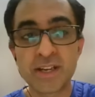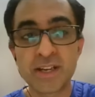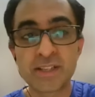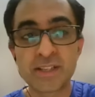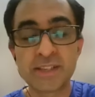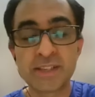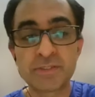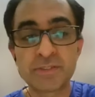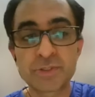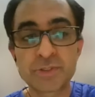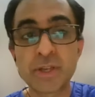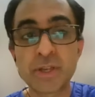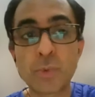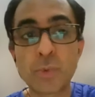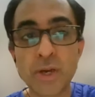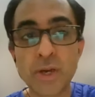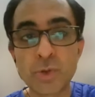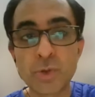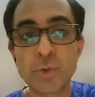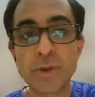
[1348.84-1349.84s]
there was only
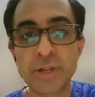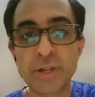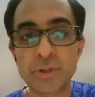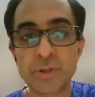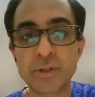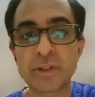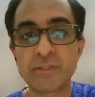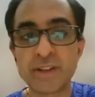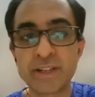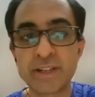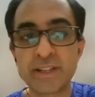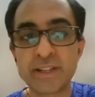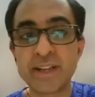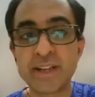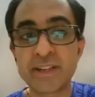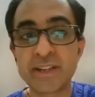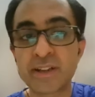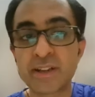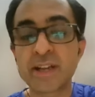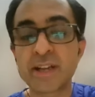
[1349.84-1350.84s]
one who went on a
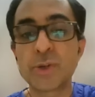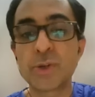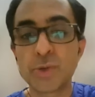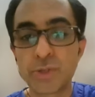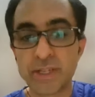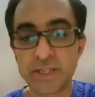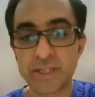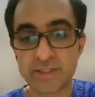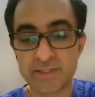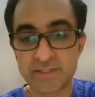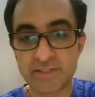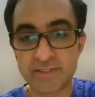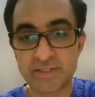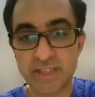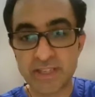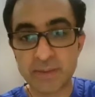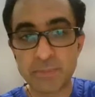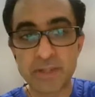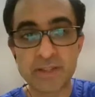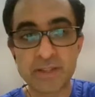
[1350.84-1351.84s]
ventilator and no deaths.
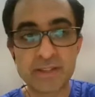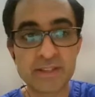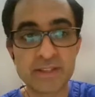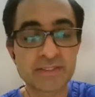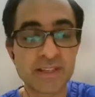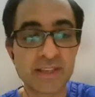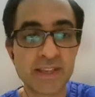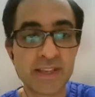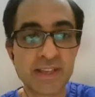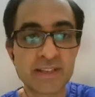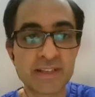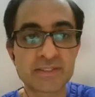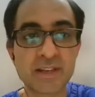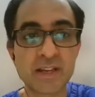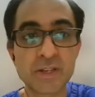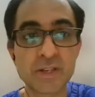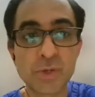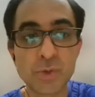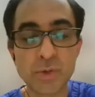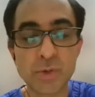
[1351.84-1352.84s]
I mean, this again is
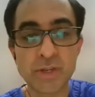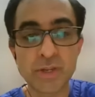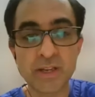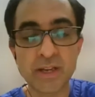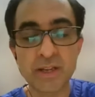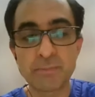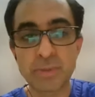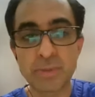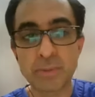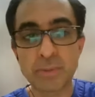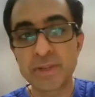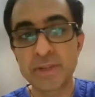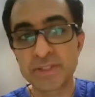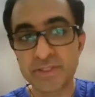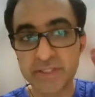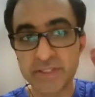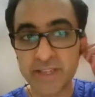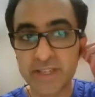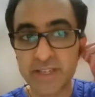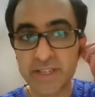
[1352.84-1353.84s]

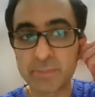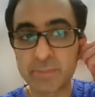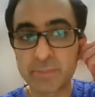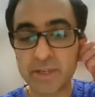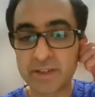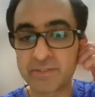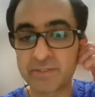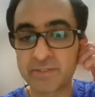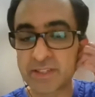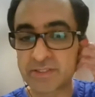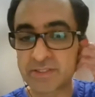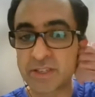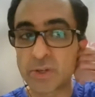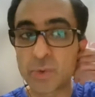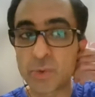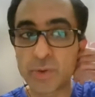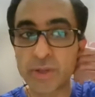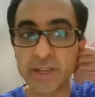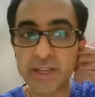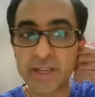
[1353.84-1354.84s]
unpublished data, but we are still
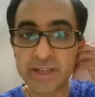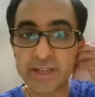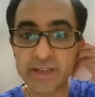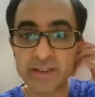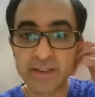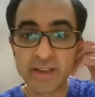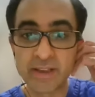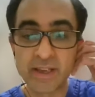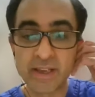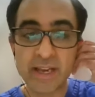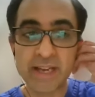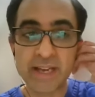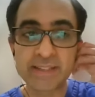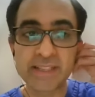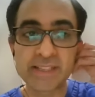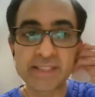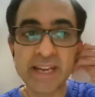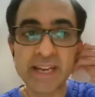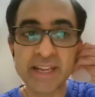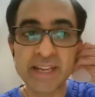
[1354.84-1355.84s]
looking at it. I
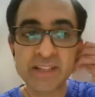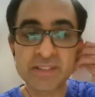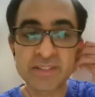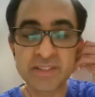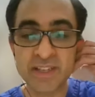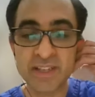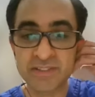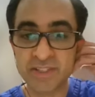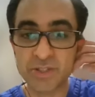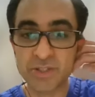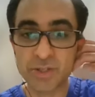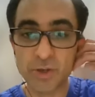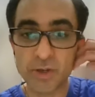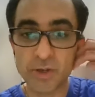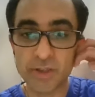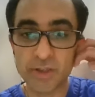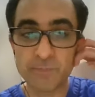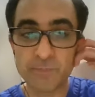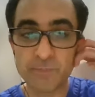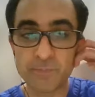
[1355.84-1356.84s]
think that says it
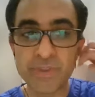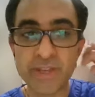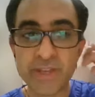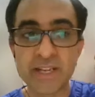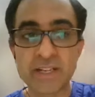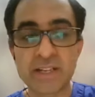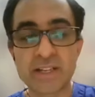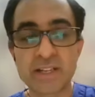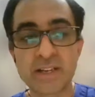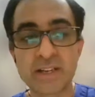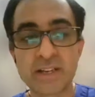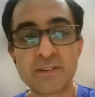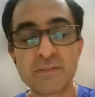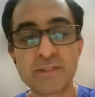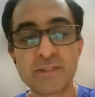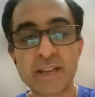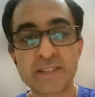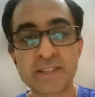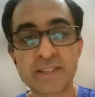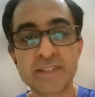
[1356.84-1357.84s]
all, that
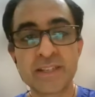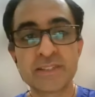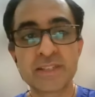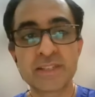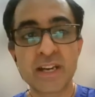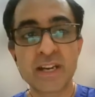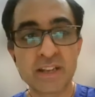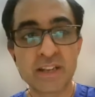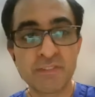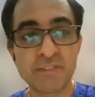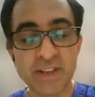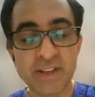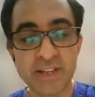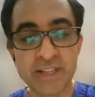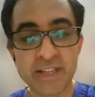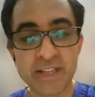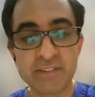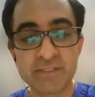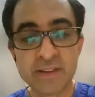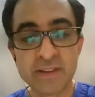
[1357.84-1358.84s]
vaccines are
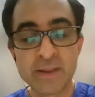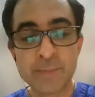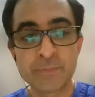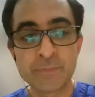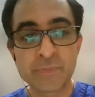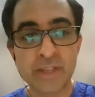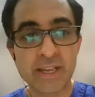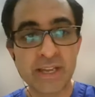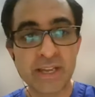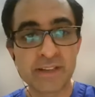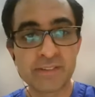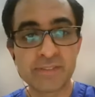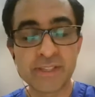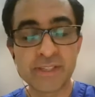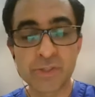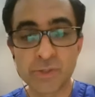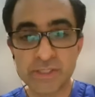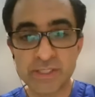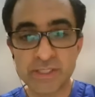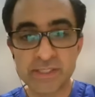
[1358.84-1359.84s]
effective. And we
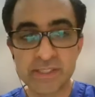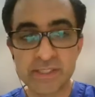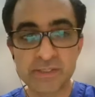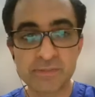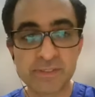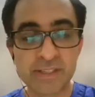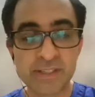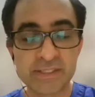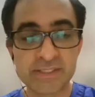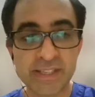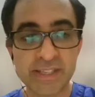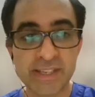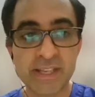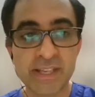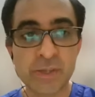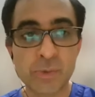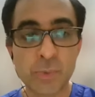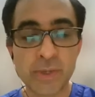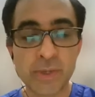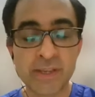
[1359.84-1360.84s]
know that the
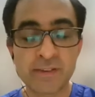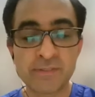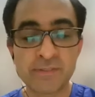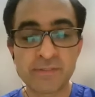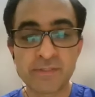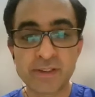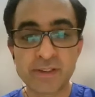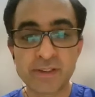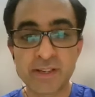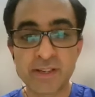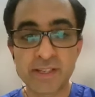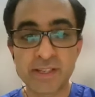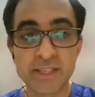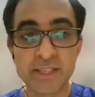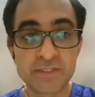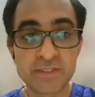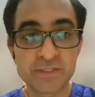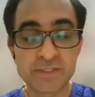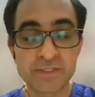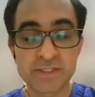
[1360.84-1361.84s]
second wave
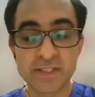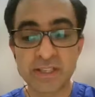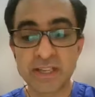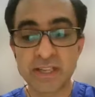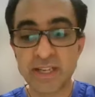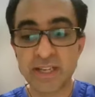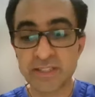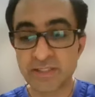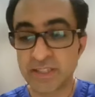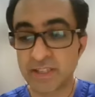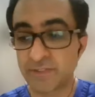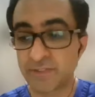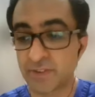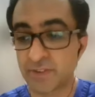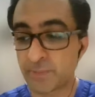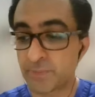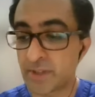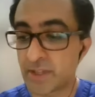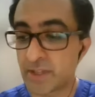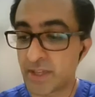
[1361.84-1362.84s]
is largely
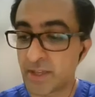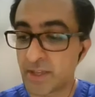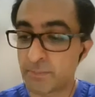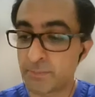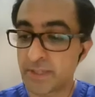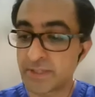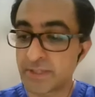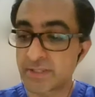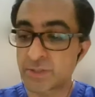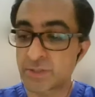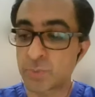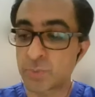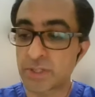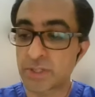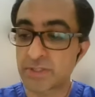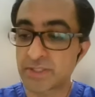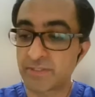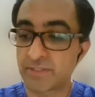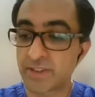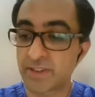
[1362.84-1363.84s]
from the
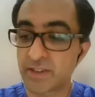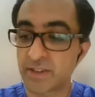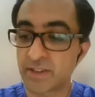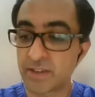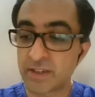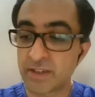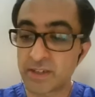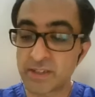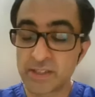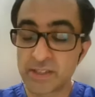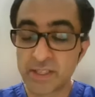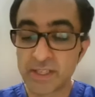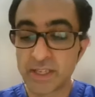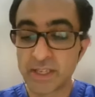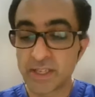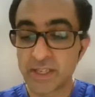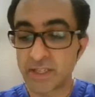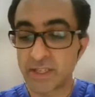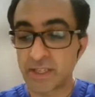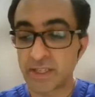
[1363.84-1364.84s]
B617
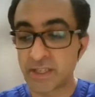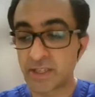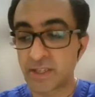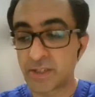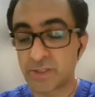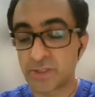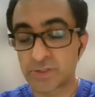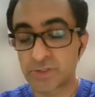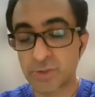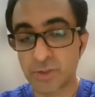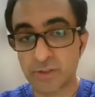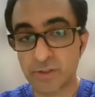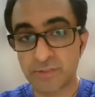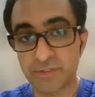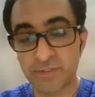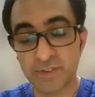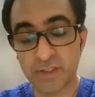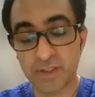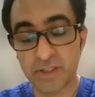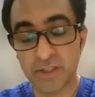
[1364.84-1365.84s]

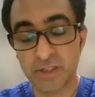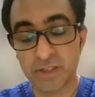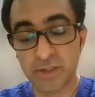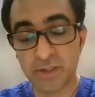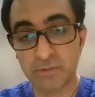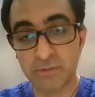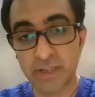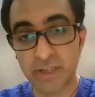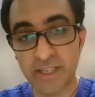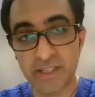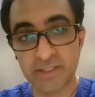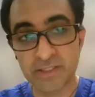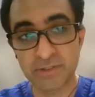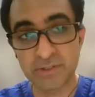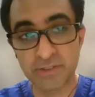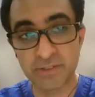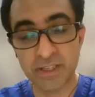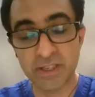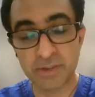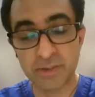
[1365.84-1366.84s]
virus
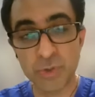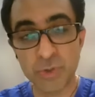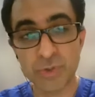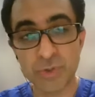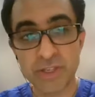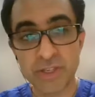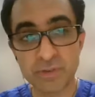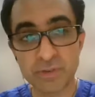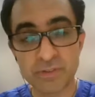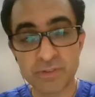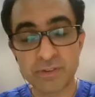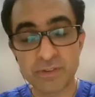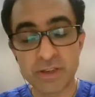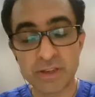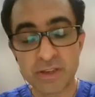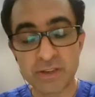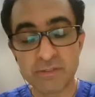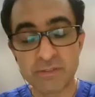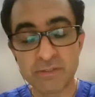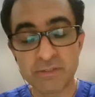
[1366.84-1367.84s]

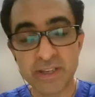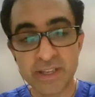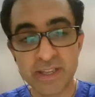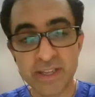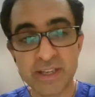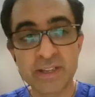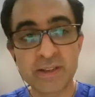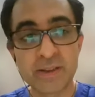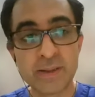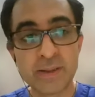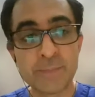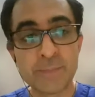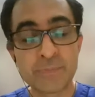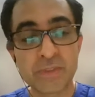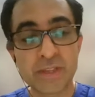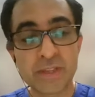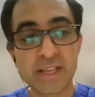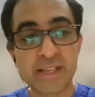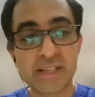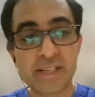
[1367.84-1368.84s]
mutant variant.
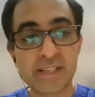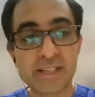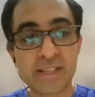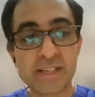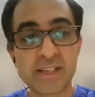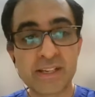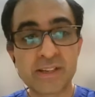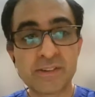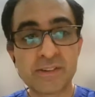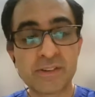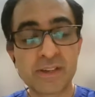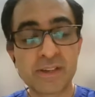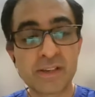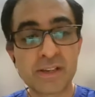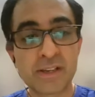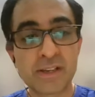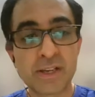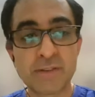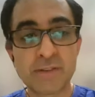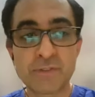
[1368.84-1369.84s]
And
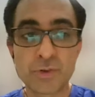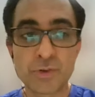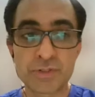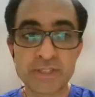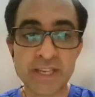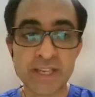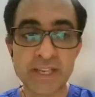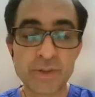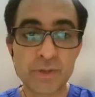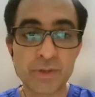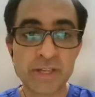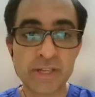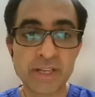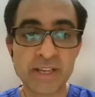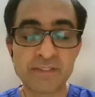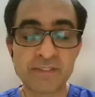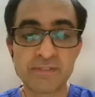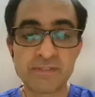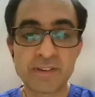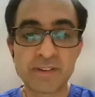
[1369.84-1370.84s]
of course, I don't
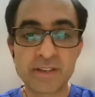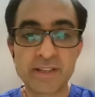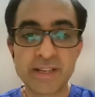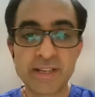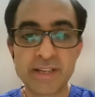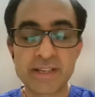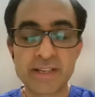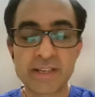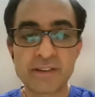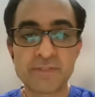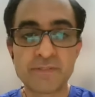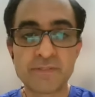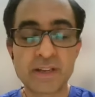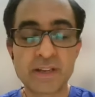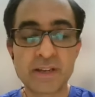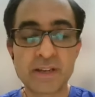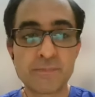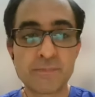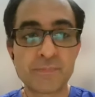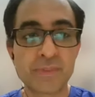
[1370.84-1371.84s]
have data
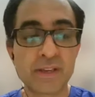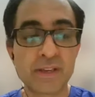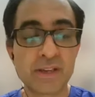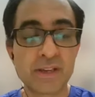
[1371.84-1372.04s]
from